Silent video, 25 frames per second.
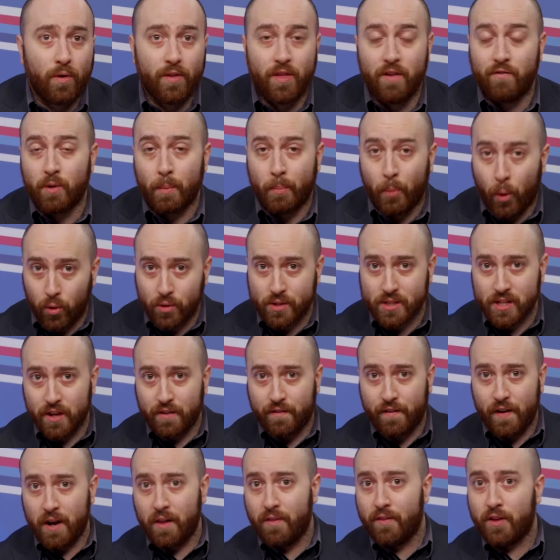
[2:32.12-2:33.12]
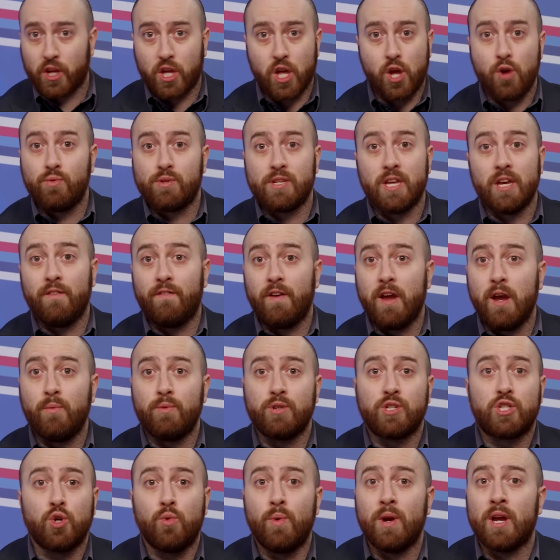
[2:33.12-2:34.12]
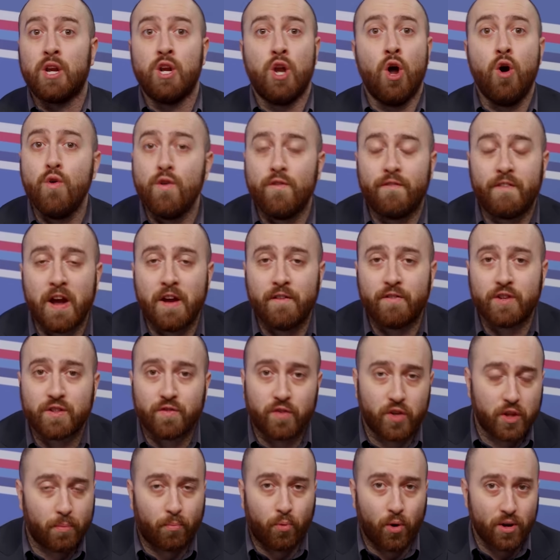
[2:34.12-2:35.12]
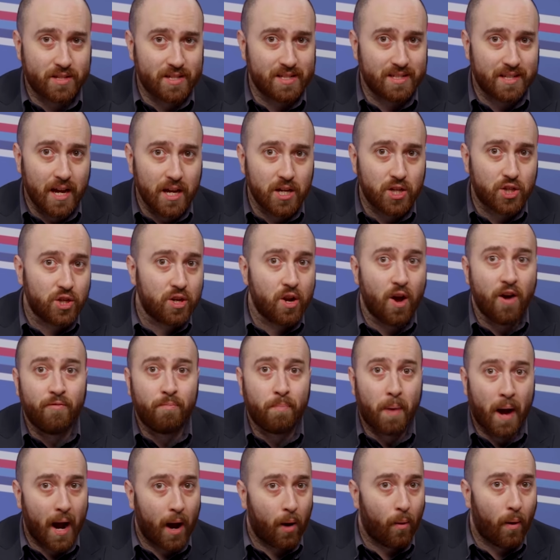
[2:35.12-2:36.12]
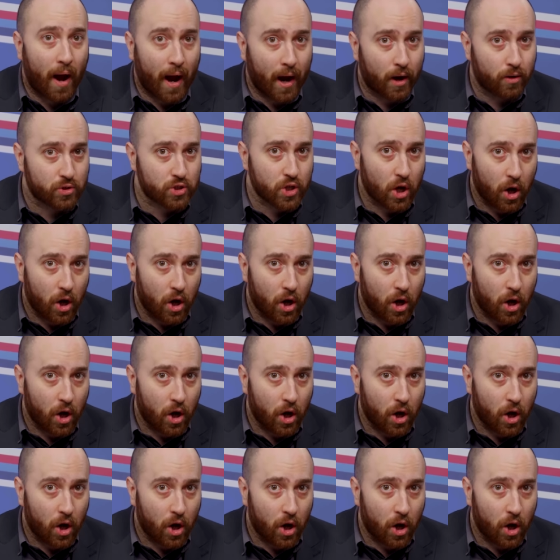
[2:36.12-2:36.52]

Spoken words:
with him reportedly feeling that QTV was doing no favors for the presentation of Powerhouse